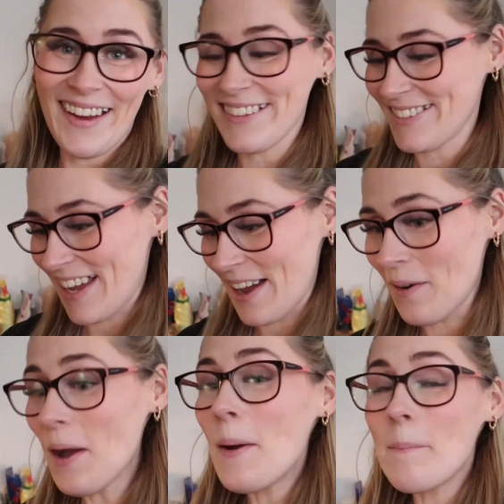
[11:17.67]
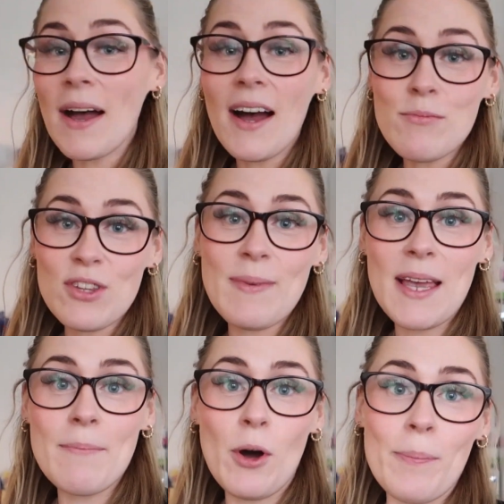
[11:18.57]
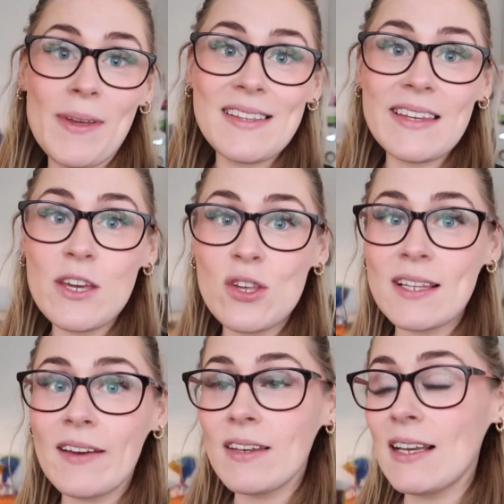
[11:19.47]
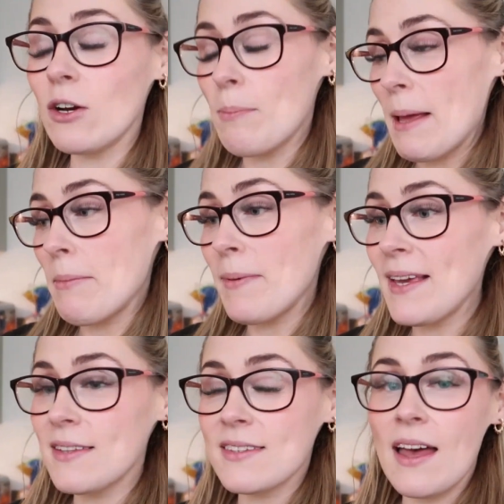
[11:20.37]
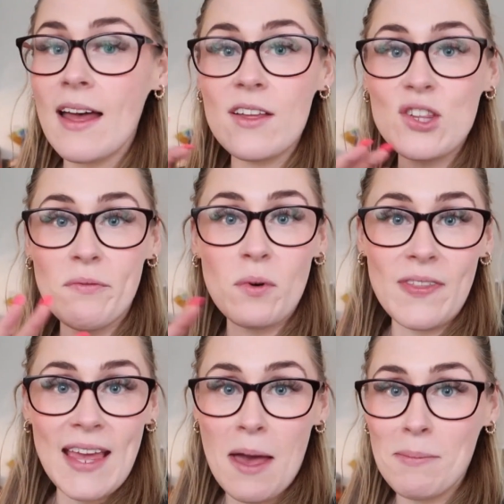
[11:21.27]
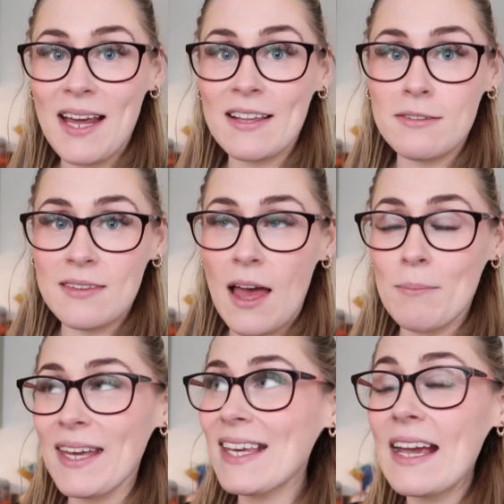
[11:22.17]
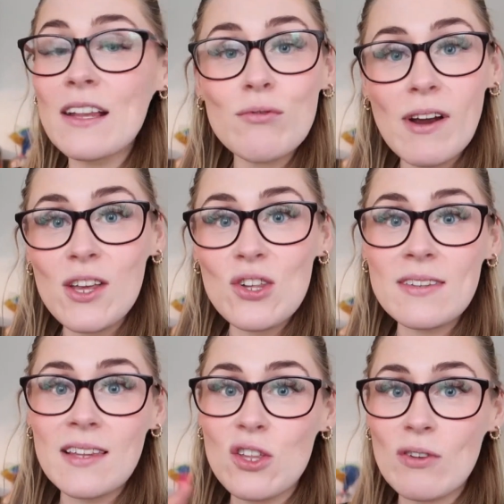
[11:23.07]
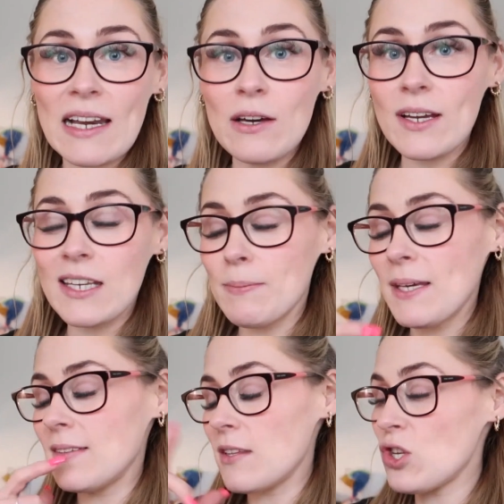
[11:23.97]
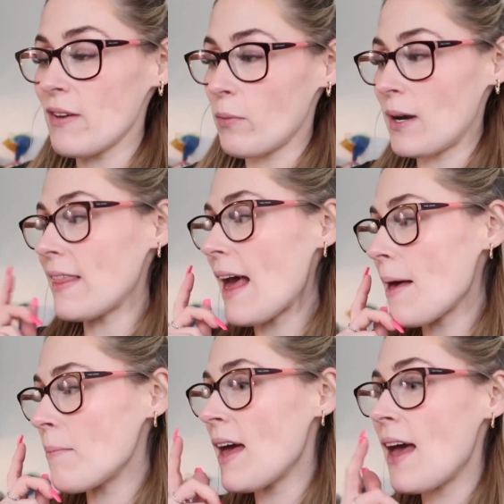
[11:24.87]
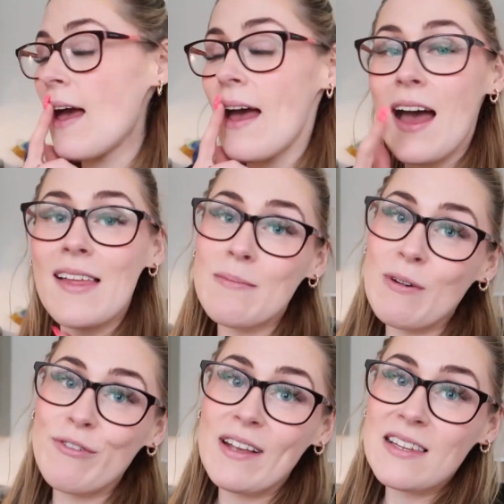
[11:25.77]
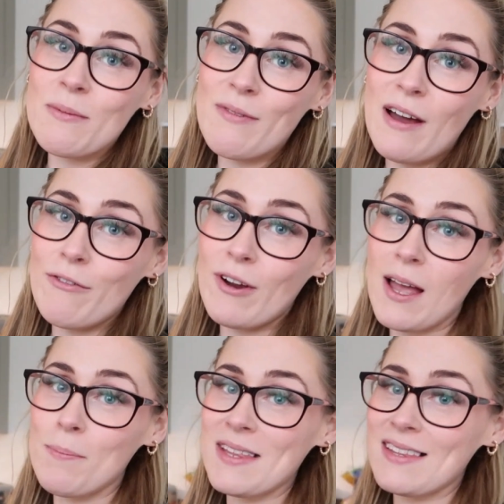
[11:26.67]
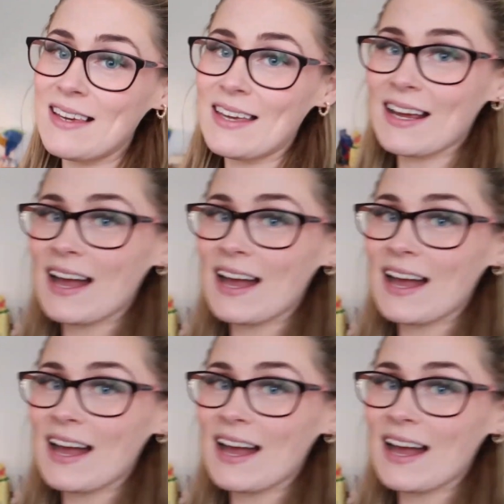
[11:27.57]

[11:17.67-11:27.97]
that is now. But I'm just making Poppy tea. She's having a little baby pizza. She's having one of the M&S um, like kids ranges. They do like little kiddie pizzas. She's having one of them. And then my friend's coming around for a cup of tea and a